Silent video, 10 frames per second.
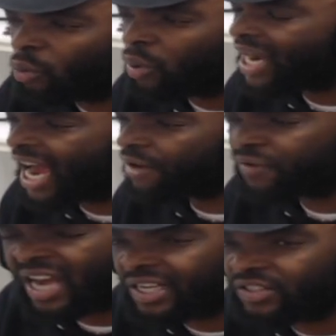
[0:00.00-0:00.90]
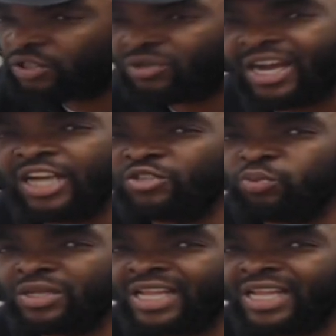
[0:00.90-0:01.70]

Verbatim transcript: what kind of content you guys would